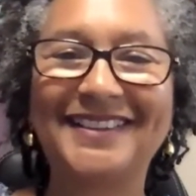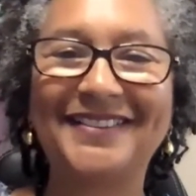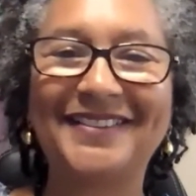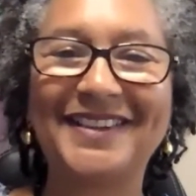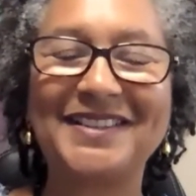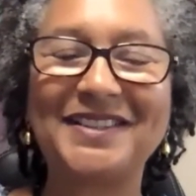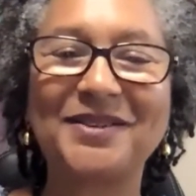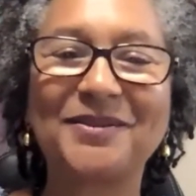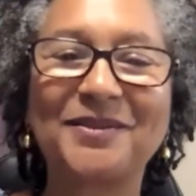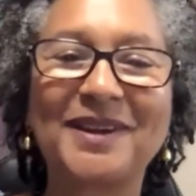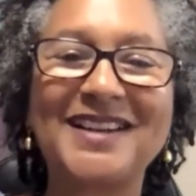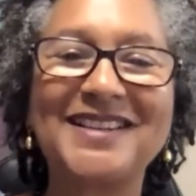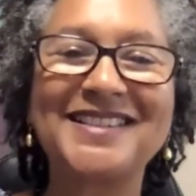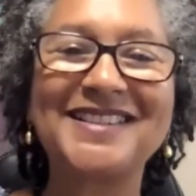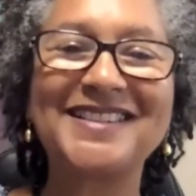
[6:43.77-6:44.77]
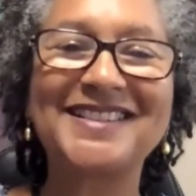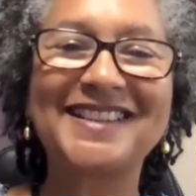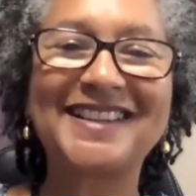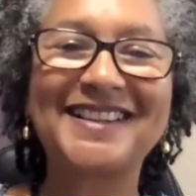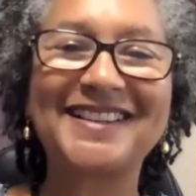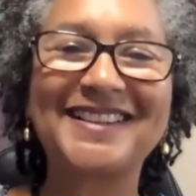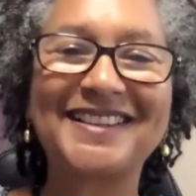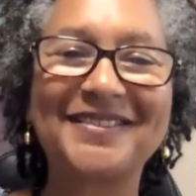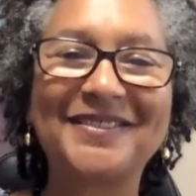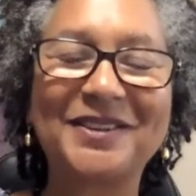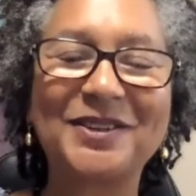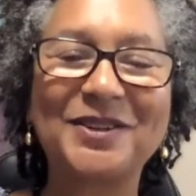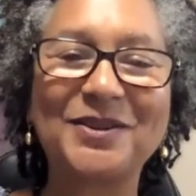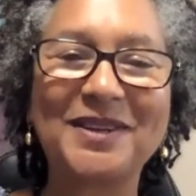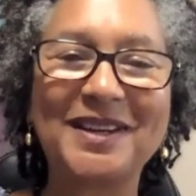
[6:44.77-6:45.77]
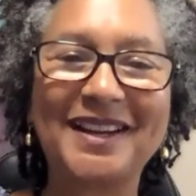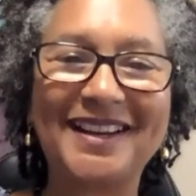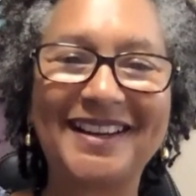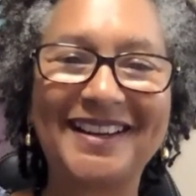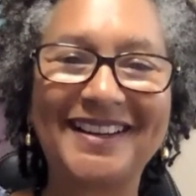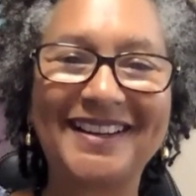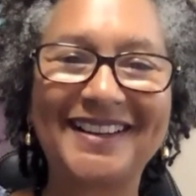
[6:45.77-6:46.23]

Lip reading: Facing the rising sun of a new day.